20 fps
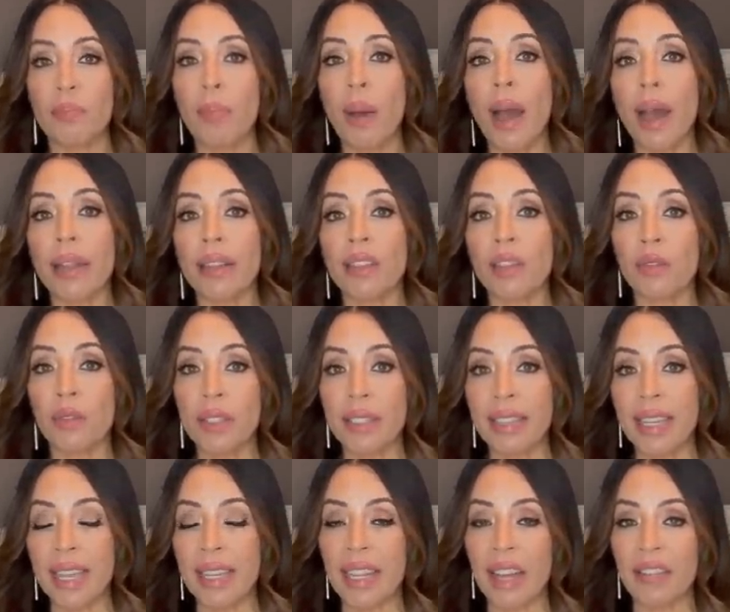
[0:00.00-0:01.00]
but the
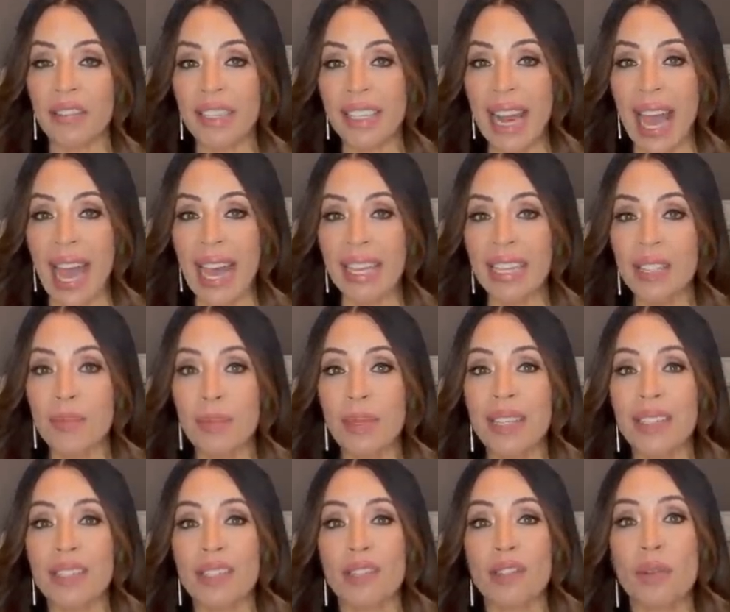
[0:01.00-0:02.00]
reason I left it on is
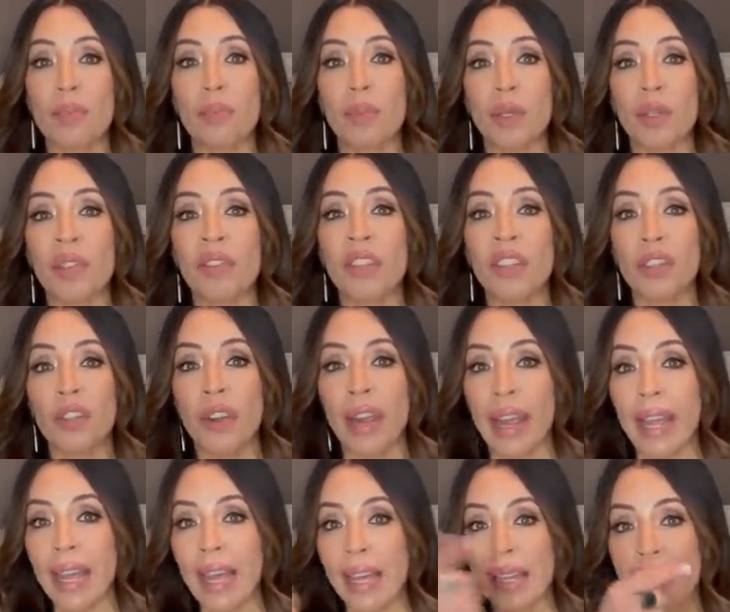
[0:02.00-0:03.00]
because there's a beautiful
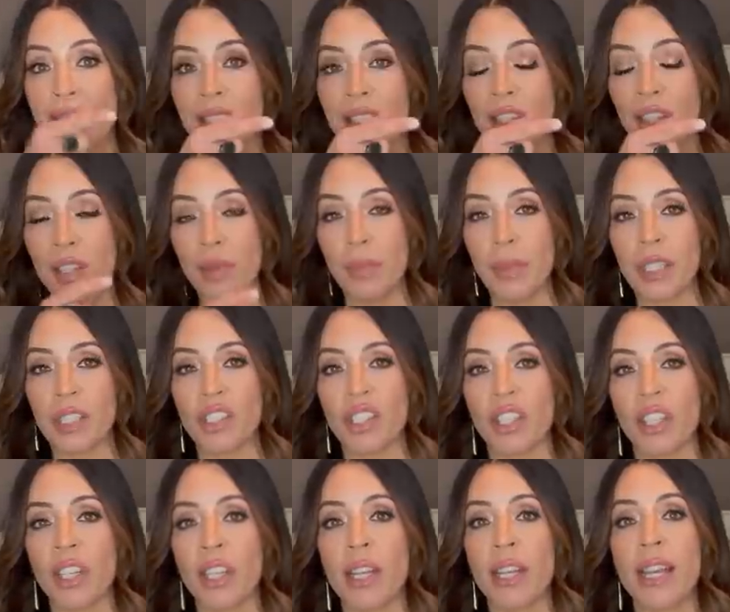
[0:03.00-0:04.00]
gray, I'll insert a
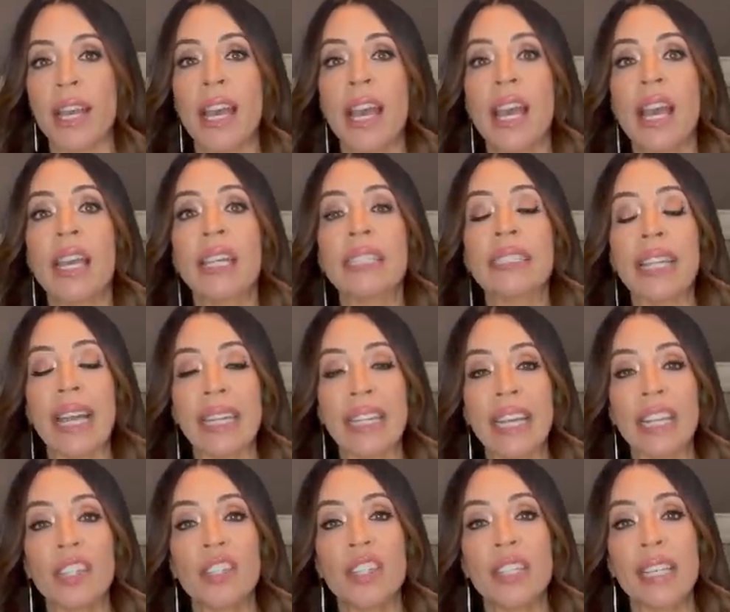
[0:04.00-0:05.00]
picture,
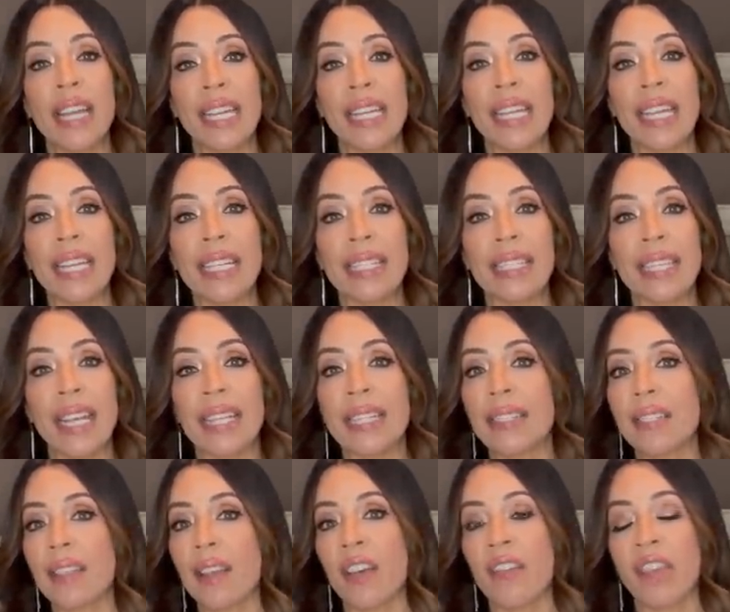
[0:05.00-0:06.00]
$10.98,
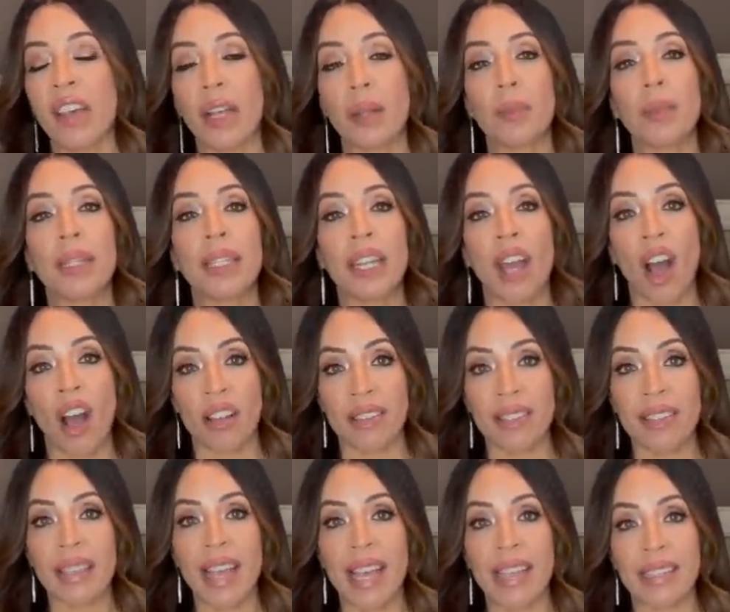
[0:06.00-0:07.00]
available in all
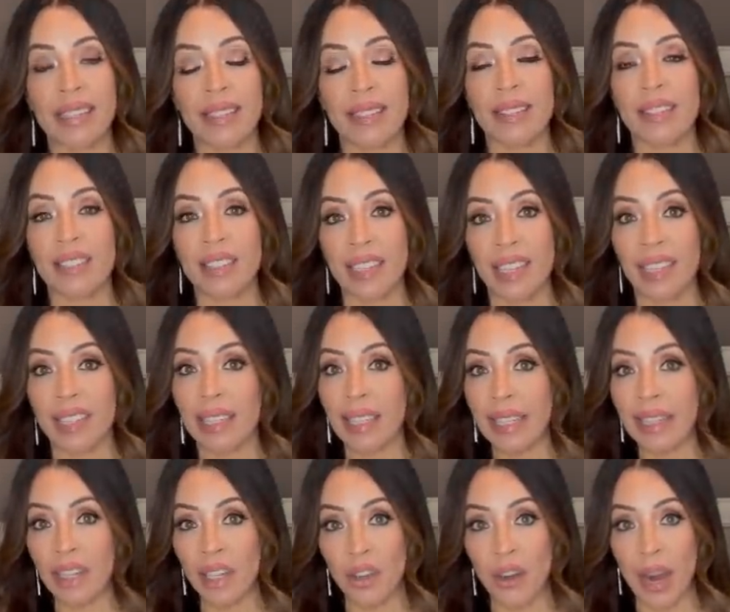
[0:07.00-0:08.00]
sizes, still in
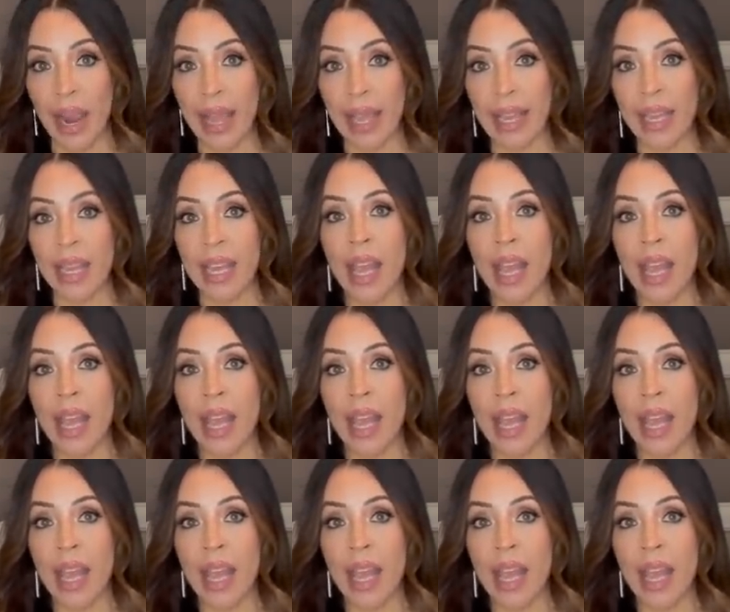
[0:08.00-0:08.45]
the gray.